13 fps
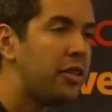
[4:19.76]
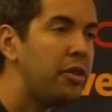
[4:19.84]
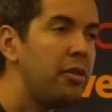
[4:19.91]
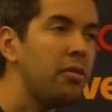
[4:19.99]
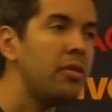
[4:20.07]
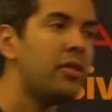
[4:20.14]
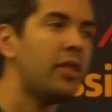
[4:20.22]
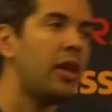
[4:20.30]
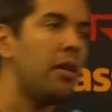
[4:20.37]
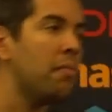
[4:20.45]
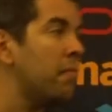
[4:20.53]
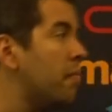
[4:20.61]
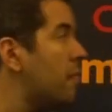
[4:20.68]
to use
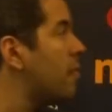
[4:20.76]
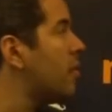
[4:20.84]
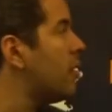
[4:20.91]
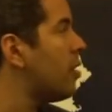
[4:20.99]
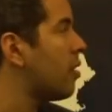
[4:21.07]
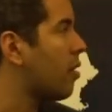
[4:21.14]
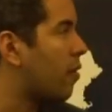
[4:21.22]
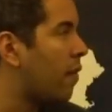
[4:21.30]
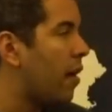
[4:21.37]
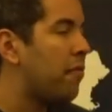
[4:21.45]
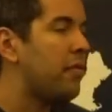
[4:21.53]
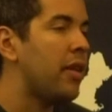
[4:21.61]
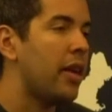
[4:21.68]
some
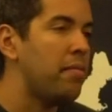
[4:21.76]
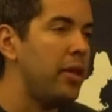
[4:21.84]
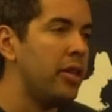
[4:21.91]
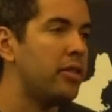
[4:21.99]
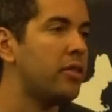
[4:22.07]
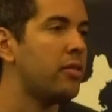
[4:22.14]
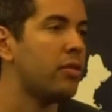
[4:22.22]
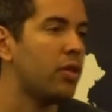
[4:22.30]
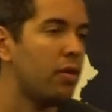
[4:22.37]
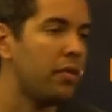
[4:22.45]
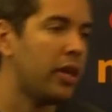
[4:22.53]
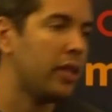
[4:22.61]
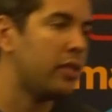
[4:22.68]
graph database to
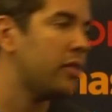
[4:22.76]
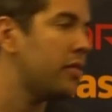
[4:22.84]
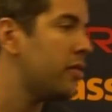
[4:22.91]
solve that.